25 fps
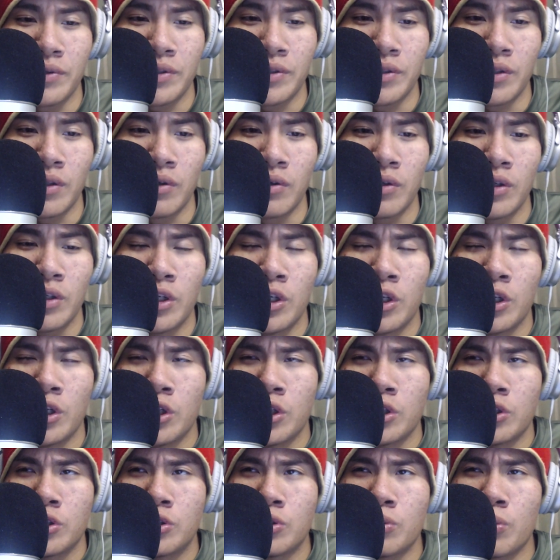So
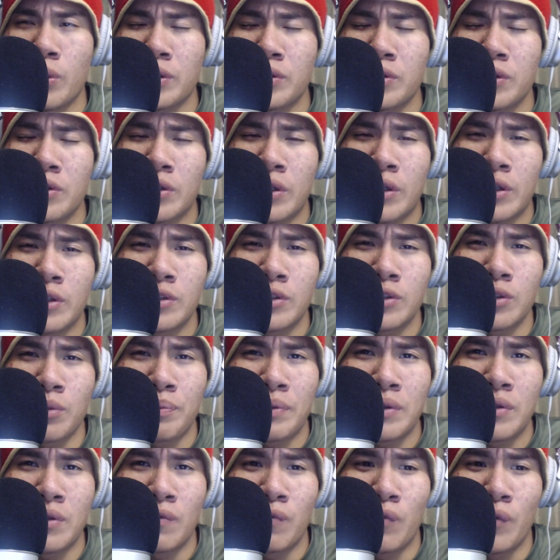do I think they can still
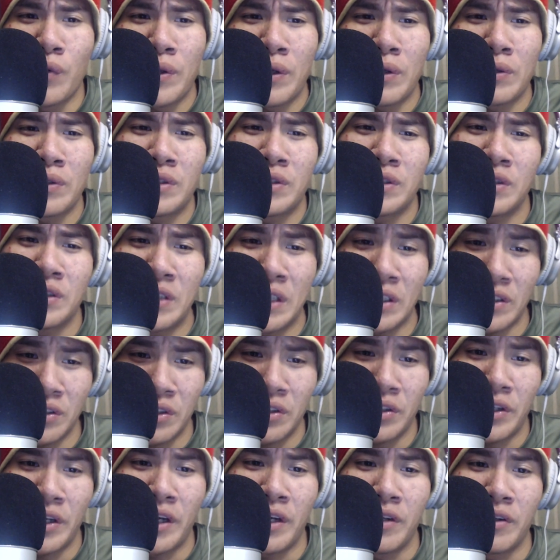beat the 49ers? Yes,
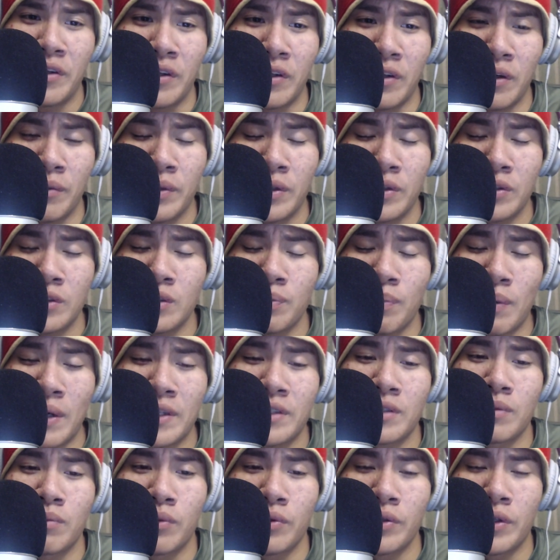they can. I mean, it's
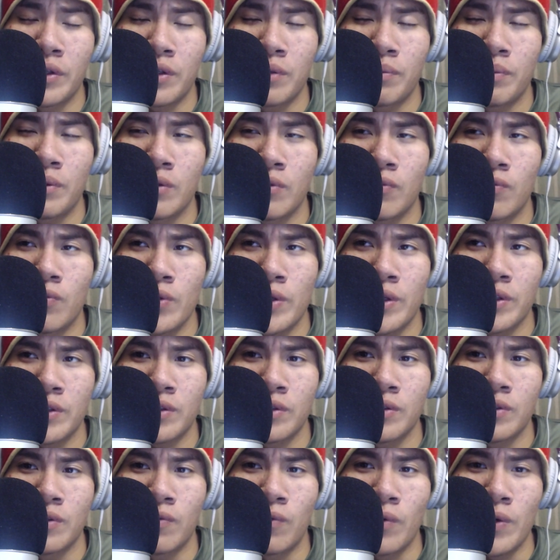possible they could beat the 49ers
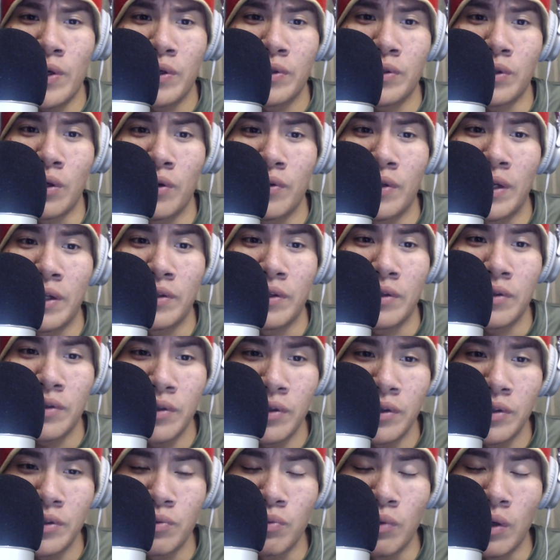because the 49ers are not that
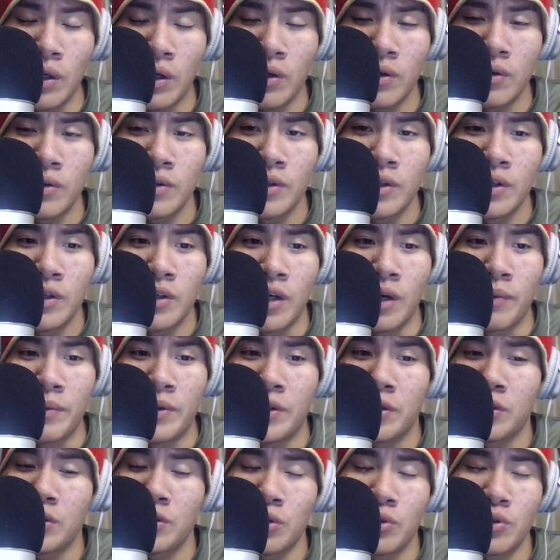good as well. I mean,
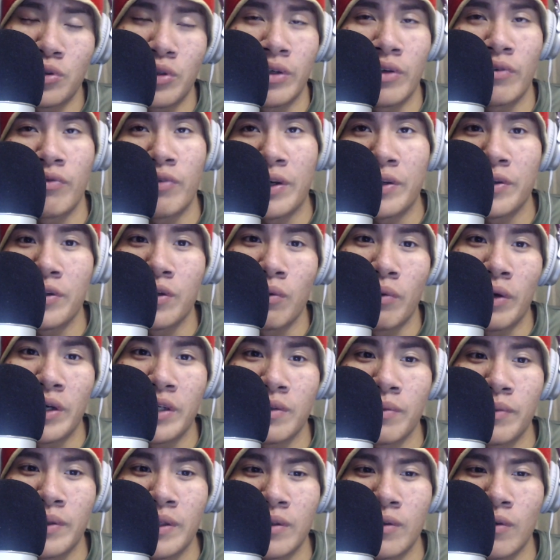they're still trying to find their way.
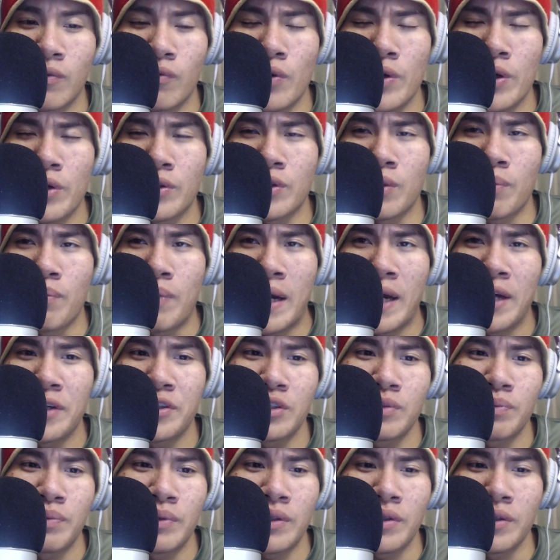I mean, the 49ers are bad
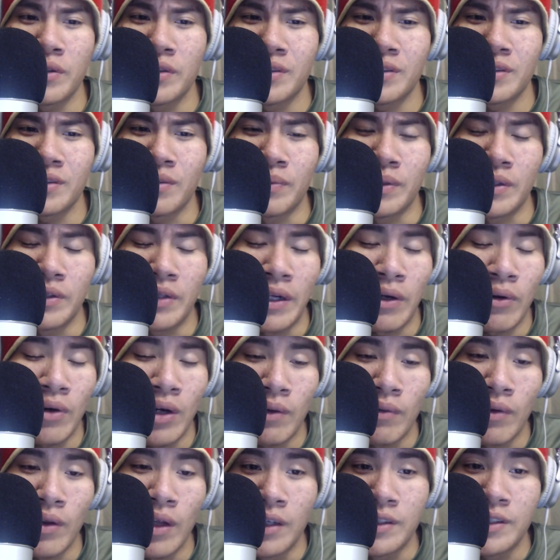just because, I mean, they don't
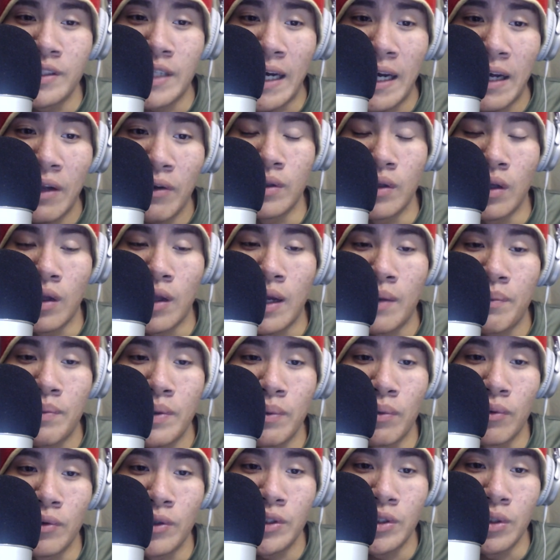have a lot of talent. A lot of
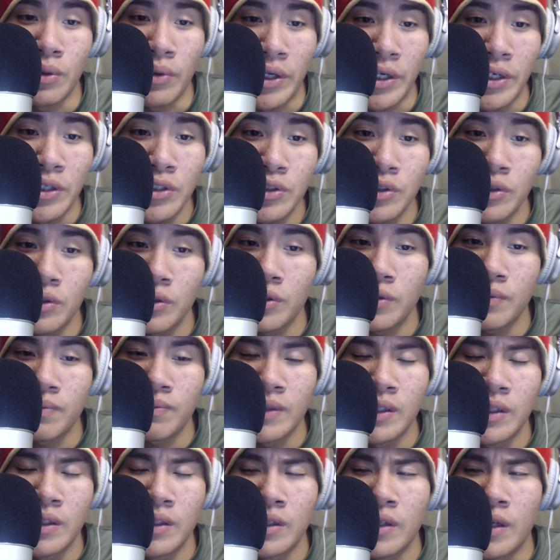people are still injured,
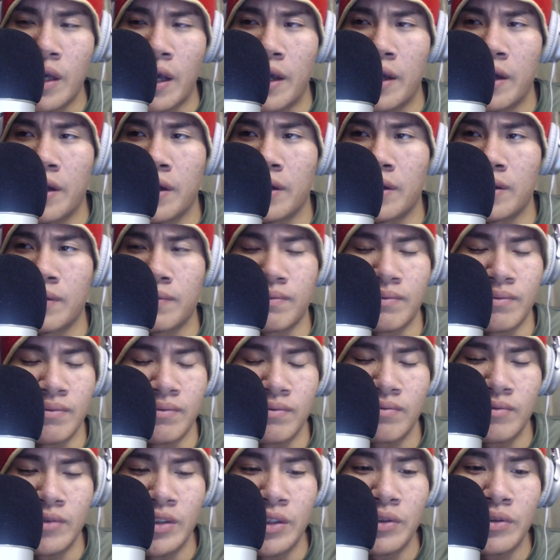and
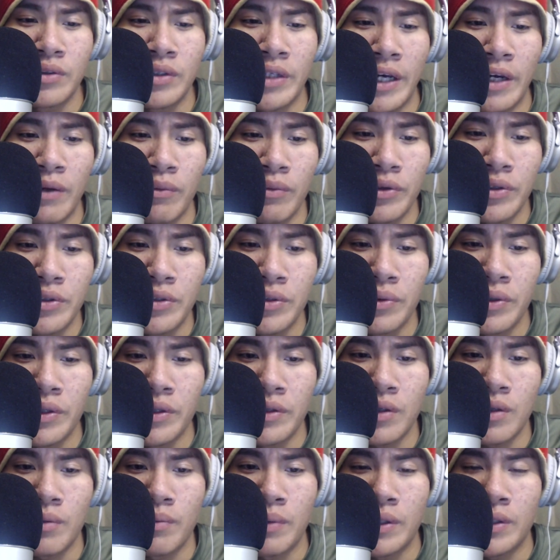you can't really do
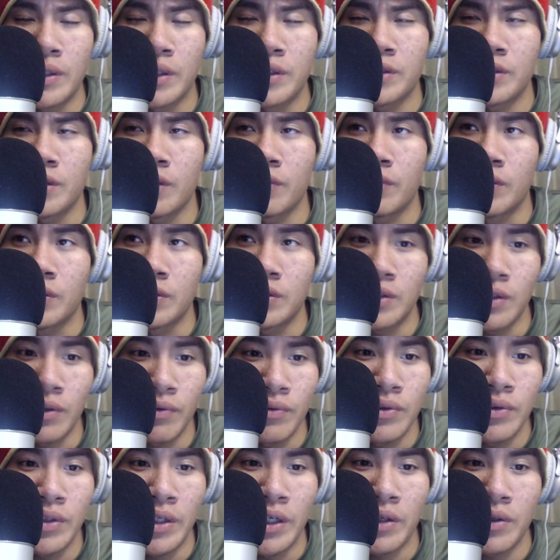anything about that stuff. There's
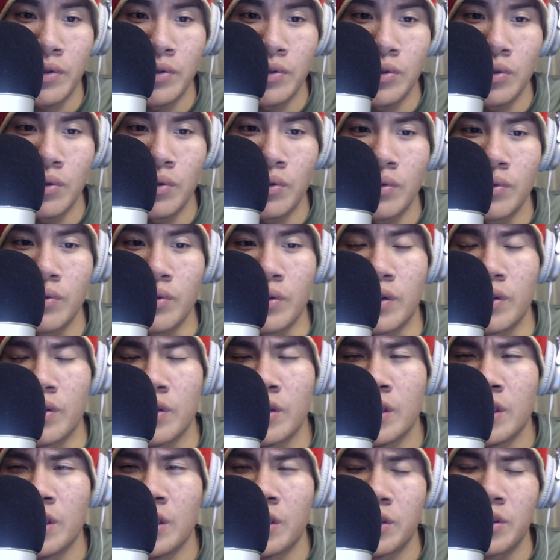stuff you can't control. And then
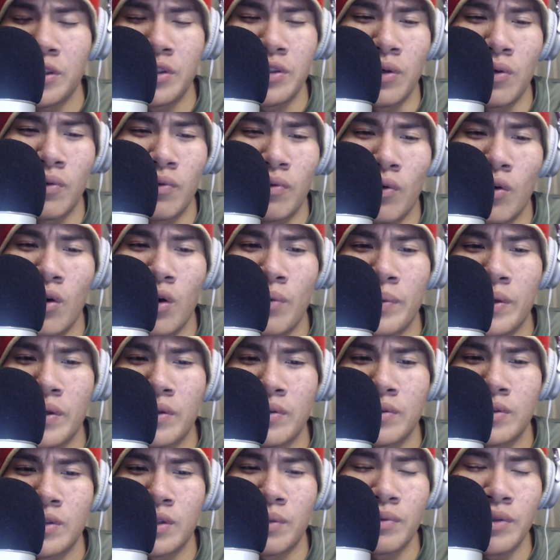just overall, I
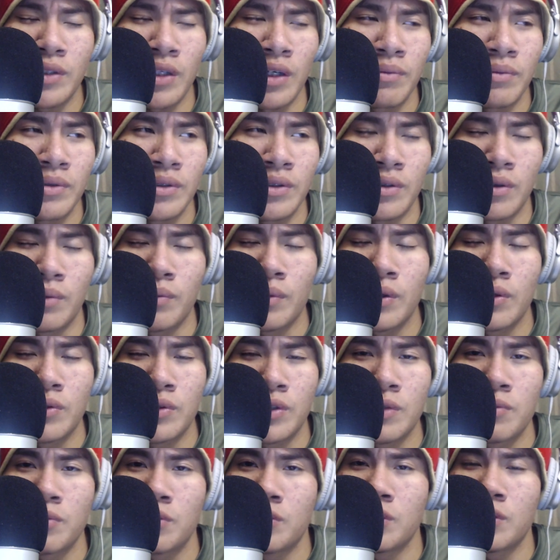mean, sometimes some other
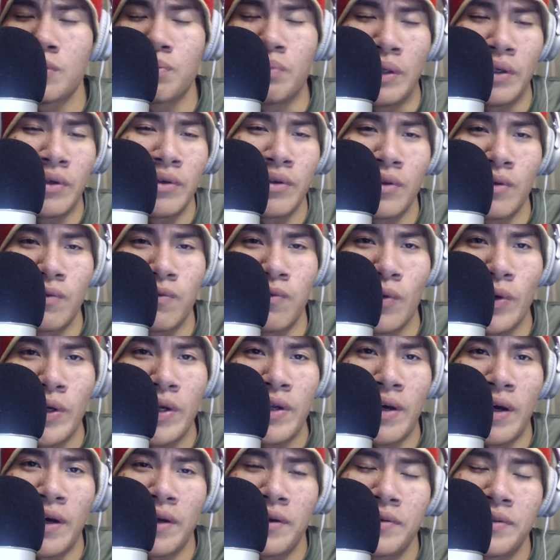teams are just better than the
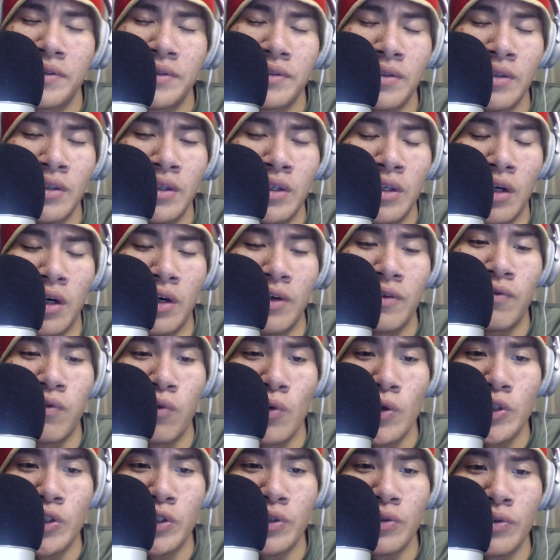49ers.
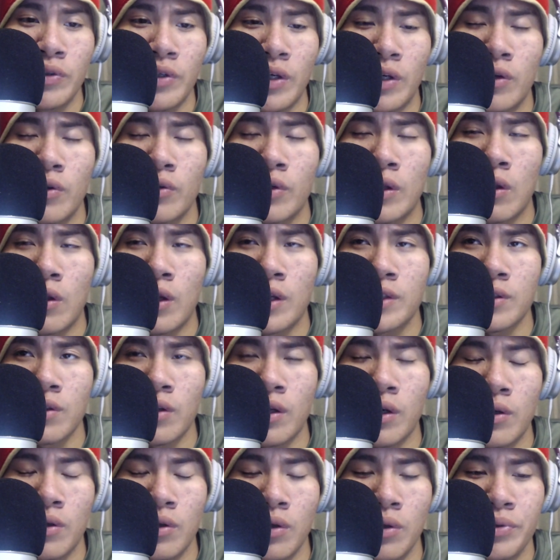Unfortunately, I know they lost a
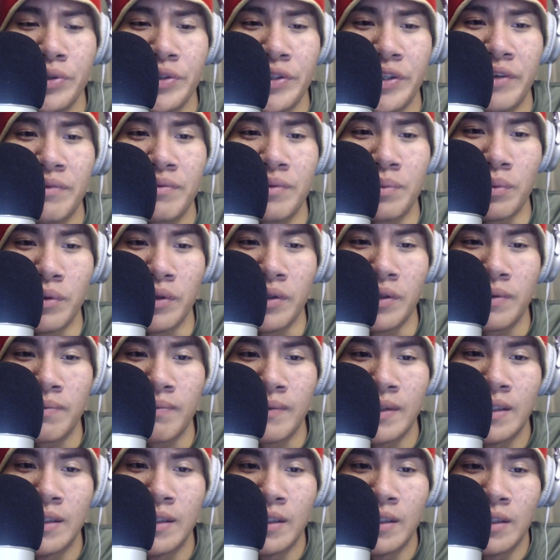lot of close games, but
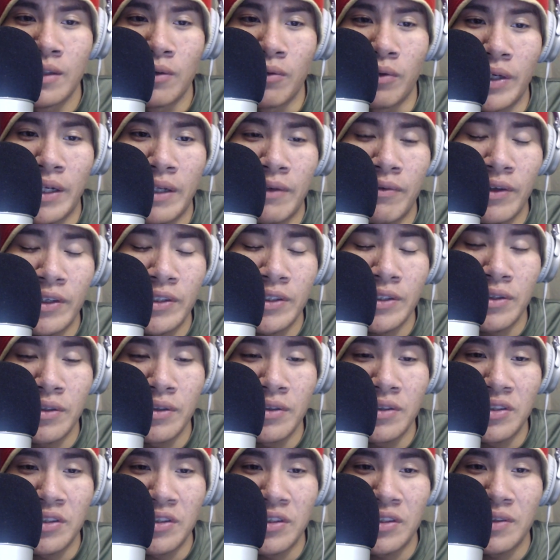when they face a
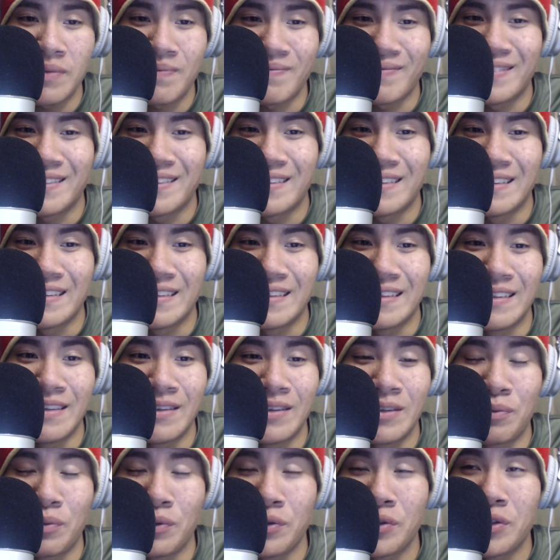good team,
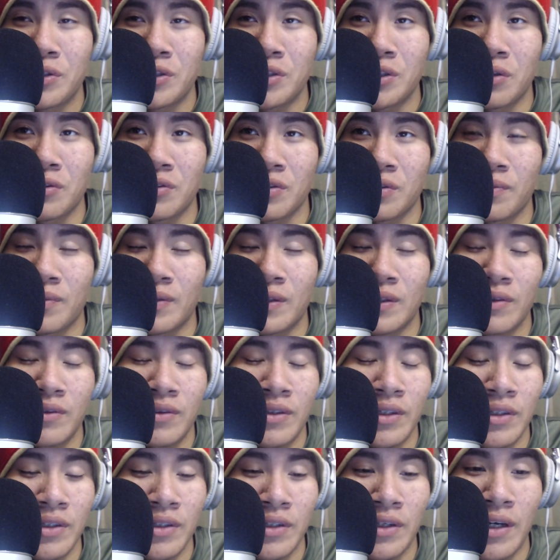it really shows. I mean,
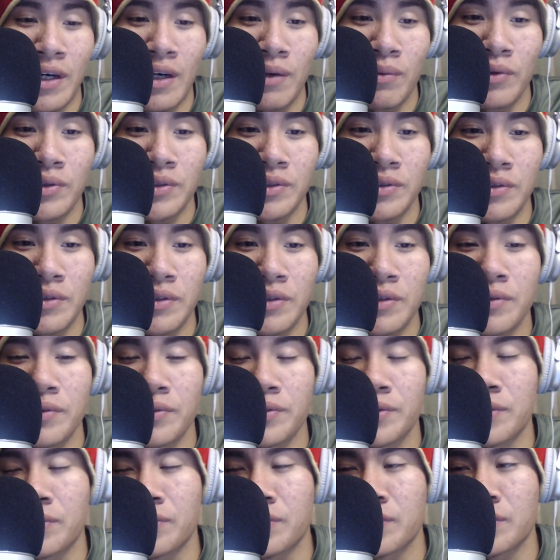against the Cowboys and the
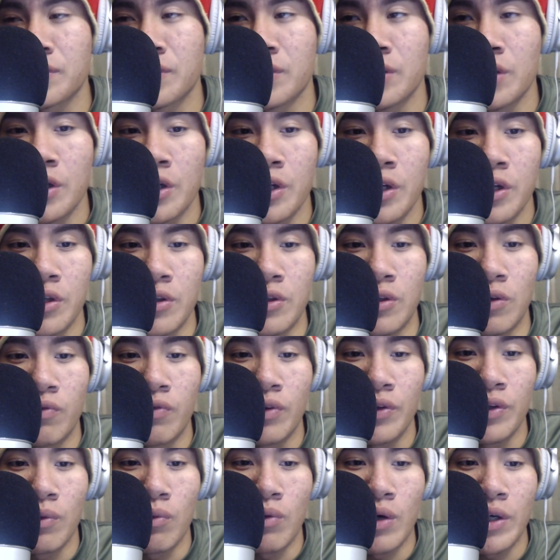Eagles, it was no
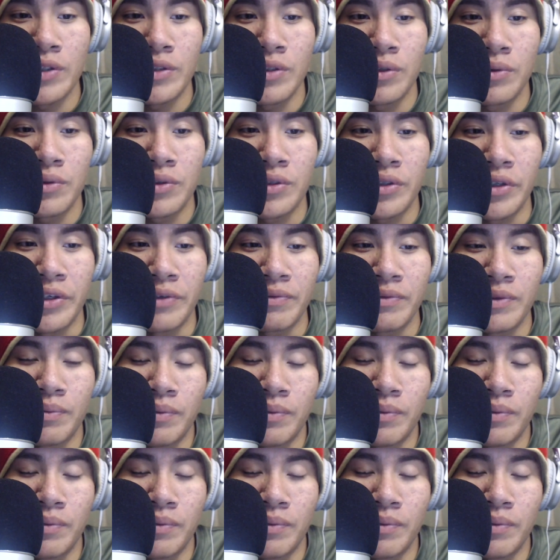fun to watch those games.